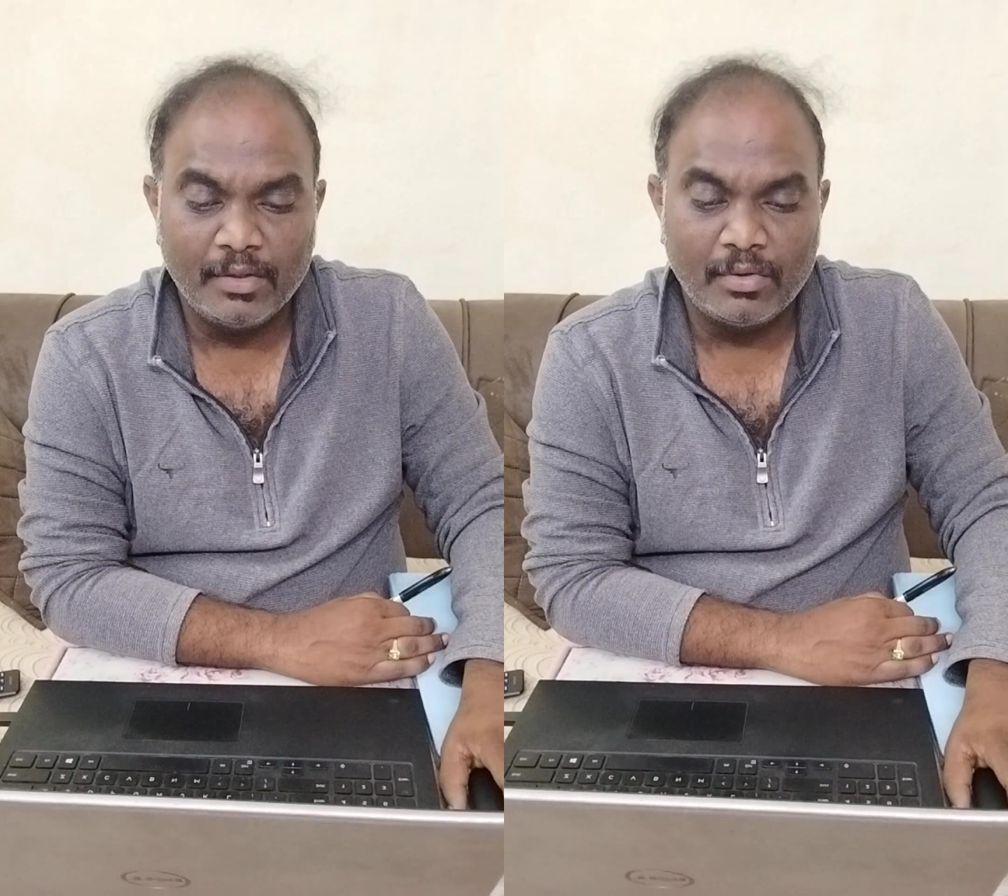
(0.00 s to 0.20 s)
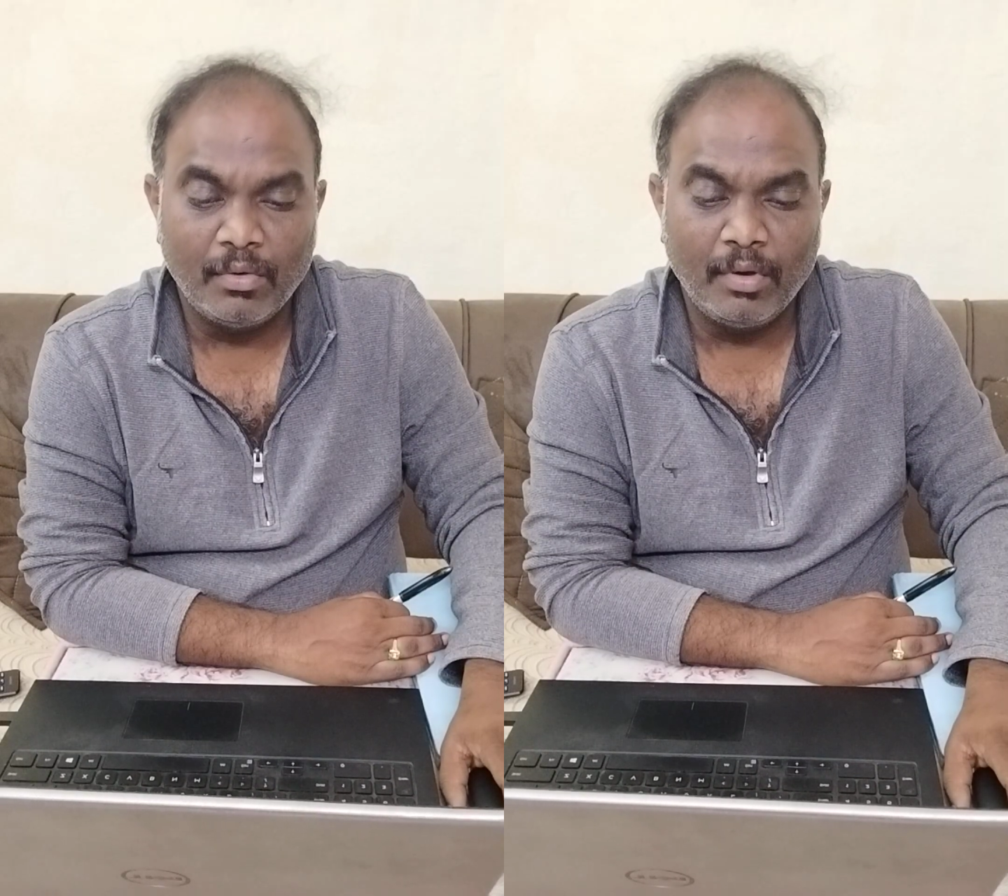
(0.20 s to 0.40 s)

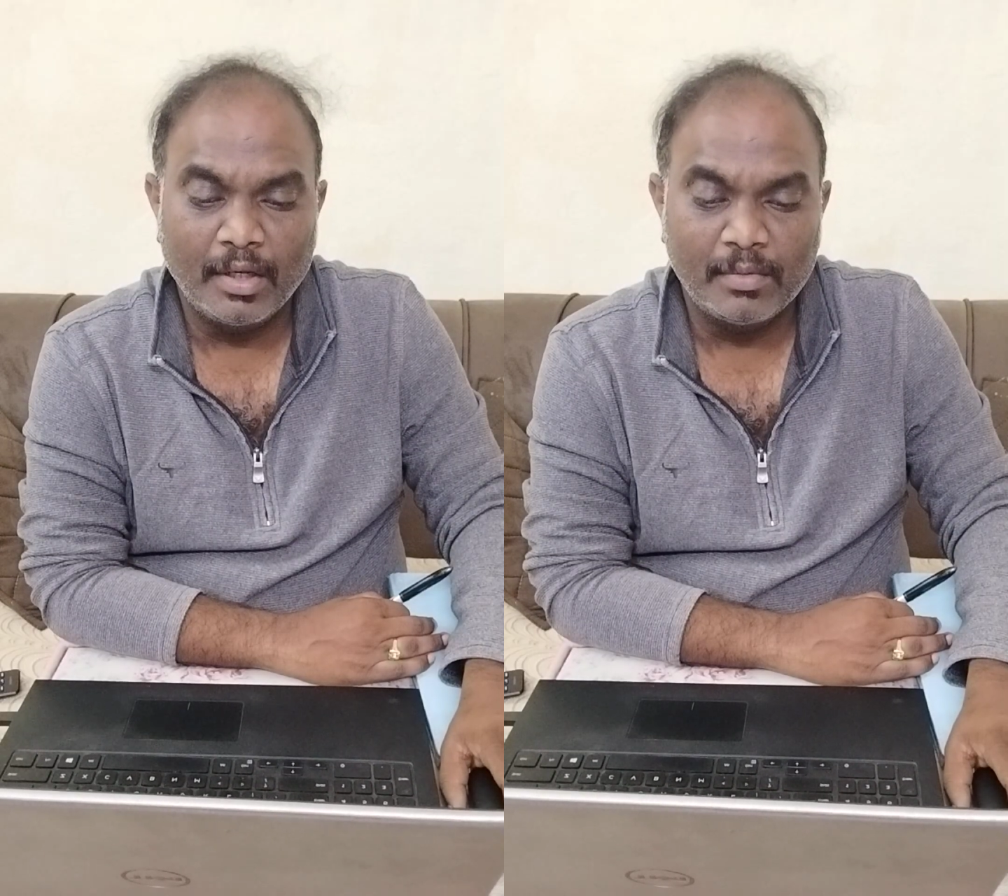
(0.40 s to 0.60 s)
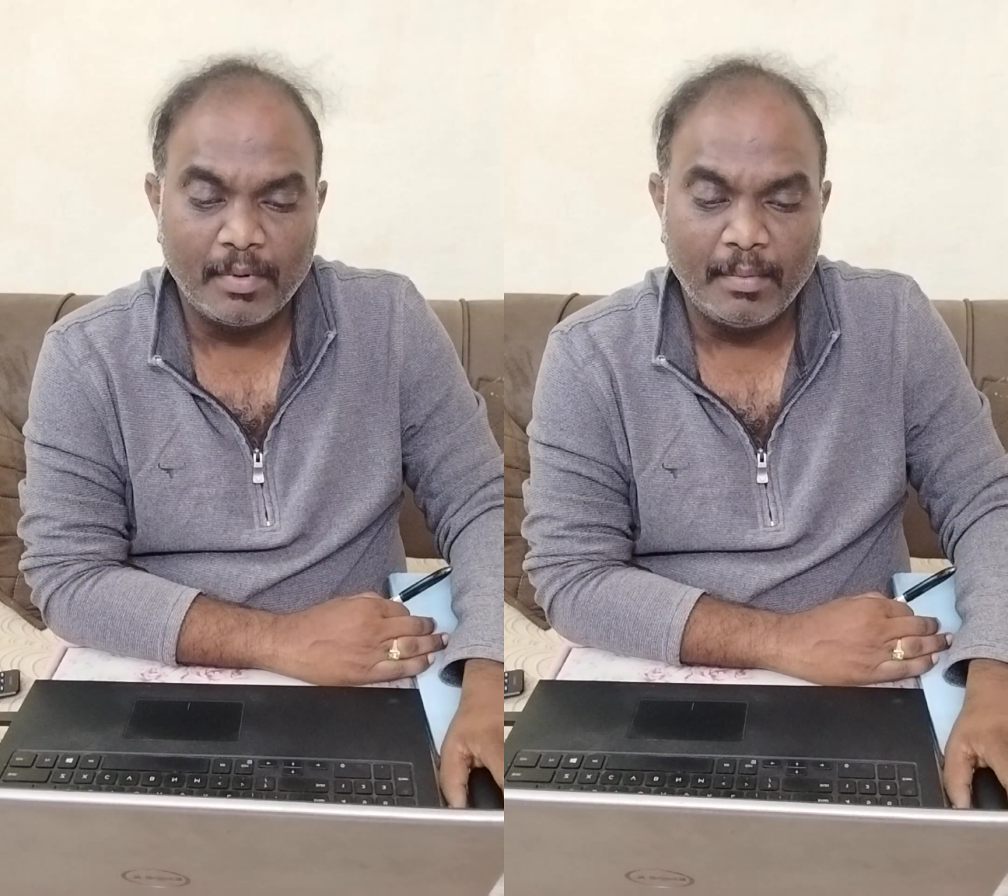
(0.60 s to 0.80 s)
slow
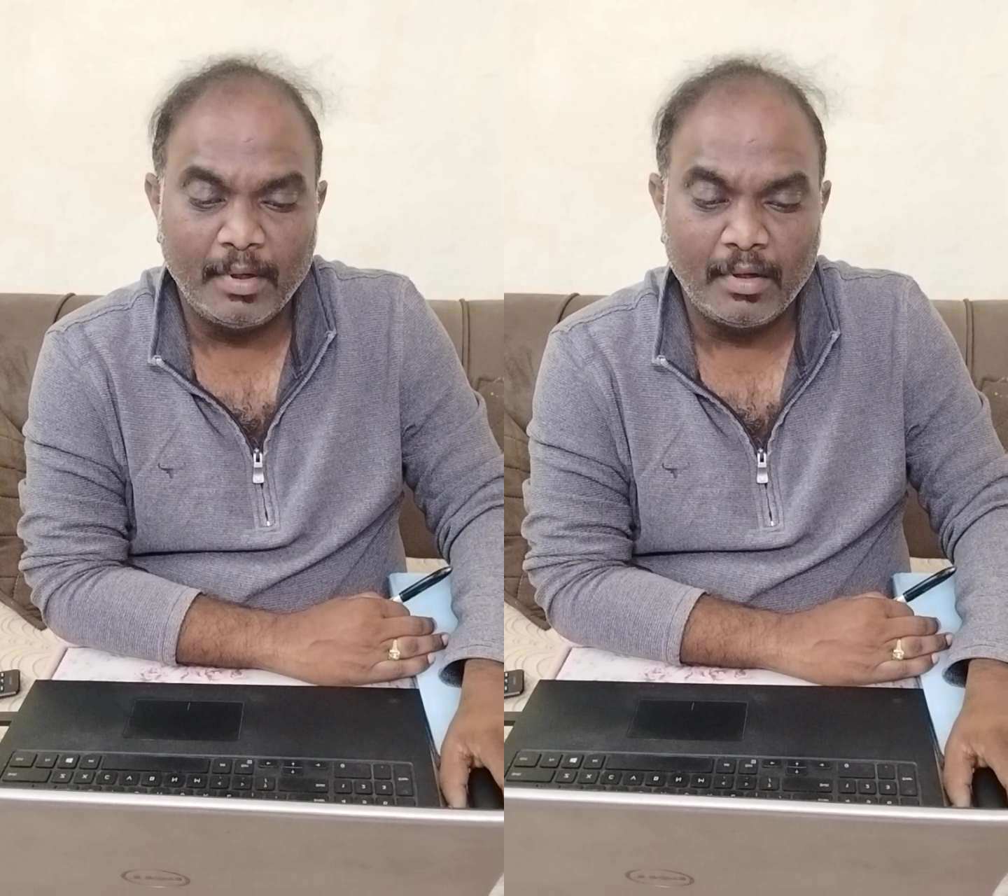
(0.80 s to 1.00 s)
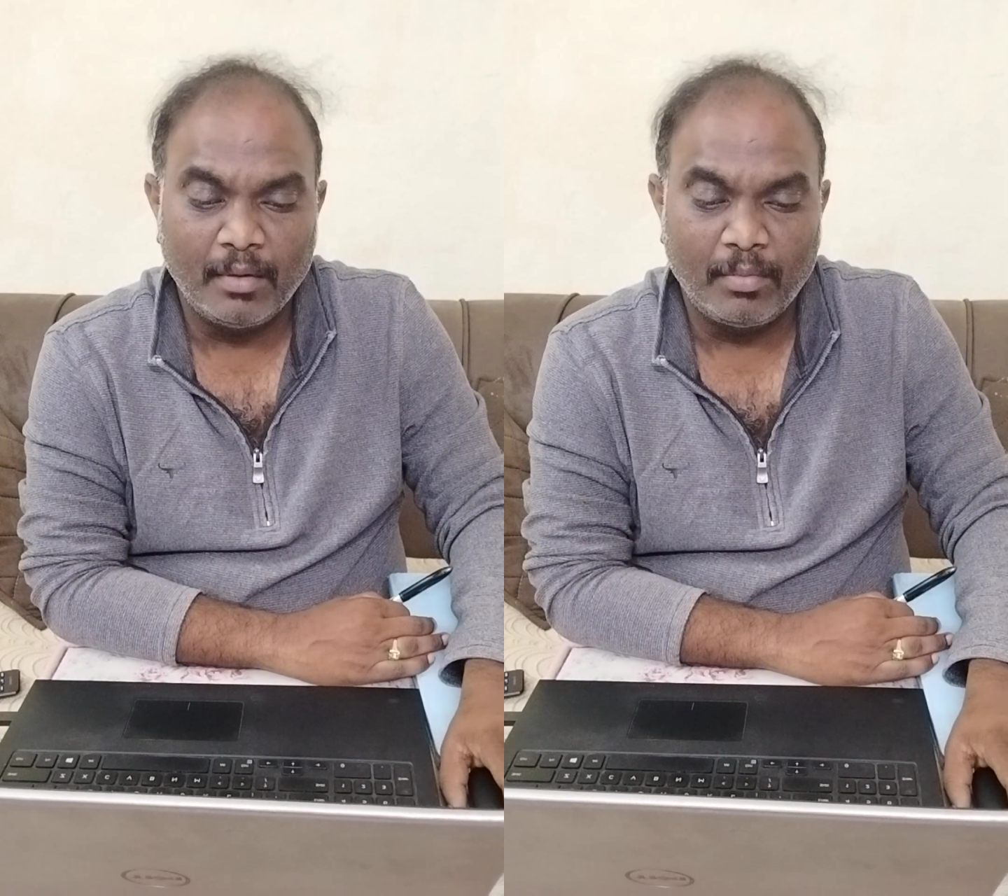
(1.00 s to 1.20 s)
experimental